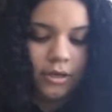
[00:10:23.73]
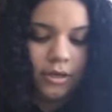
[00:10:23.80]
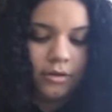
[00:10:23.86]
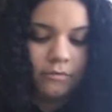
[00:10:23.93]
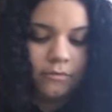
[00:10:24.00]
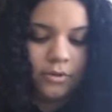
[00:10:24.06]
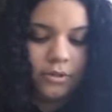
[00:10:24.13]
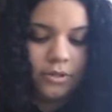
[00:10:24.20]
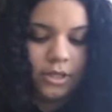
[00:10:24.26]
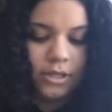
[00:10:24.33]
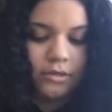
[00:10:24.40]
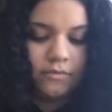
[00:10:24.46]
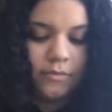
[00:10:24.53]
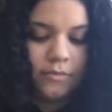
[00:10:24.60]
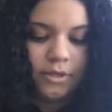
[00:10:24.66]
On one
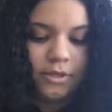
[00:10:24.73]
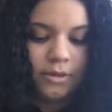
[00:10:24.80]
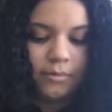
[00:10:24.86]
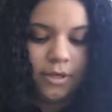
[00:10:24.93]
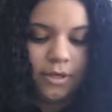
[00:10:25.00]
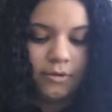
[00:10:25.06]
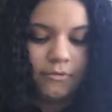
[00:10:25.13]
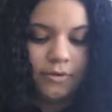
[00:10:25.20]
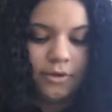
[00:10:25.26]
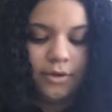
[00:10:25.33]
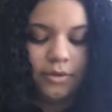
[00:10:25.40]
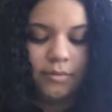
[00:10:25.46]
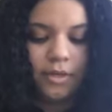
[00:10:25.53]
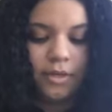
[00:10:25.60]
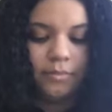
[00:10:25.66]
side of me, a man
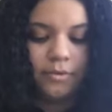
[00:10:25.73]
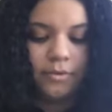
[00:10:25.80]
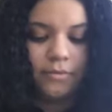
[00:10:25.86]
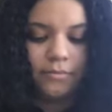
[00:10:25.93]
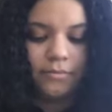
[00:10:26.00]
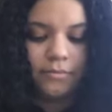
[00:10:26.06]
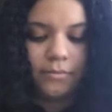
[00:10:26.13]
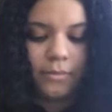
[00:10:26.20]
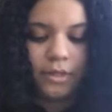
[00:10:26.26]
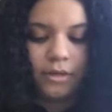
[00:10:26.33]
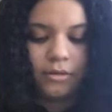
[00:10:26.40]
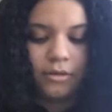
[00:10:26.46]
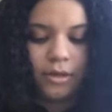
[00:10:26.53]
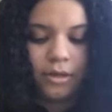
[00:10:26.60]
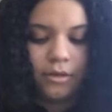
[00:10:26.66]
reading a paper.
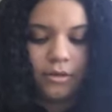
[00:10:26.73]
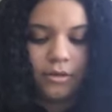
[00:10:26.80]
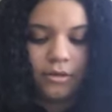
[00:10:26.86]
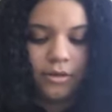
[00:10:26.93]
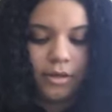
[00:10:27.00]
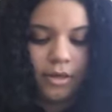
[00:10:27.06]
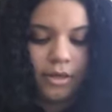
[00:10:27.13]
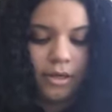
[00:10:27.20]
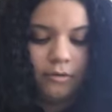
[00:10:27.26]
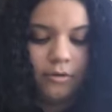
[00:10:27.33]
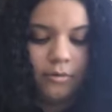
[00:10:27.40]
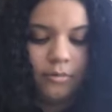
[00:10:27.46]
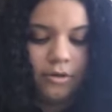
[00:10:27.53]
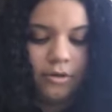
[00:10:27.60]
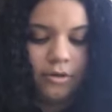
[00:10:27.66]
On the other, a
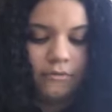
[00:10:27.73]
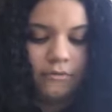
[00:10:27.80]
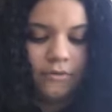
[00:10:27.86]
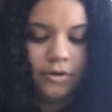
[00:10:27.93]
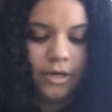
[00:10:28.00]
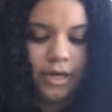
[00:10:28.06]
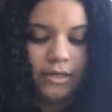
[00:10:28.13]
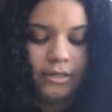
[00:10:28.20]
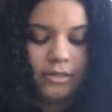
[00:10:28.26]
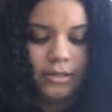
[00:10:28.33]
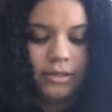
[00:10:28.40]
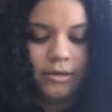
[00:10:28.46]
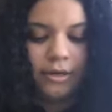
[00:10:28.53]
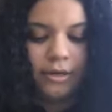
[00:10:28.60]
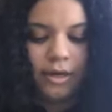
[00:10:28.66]
woman in a fur hat
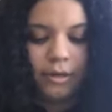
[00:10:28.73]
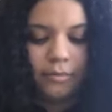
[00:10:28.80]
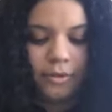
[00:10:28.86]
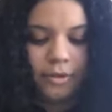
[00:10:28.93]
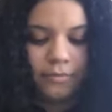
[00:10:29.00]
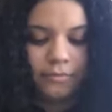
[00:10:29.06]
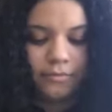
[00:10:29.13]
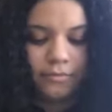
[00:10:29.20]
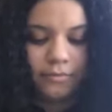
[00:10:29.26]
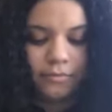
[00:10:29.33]
staring at me.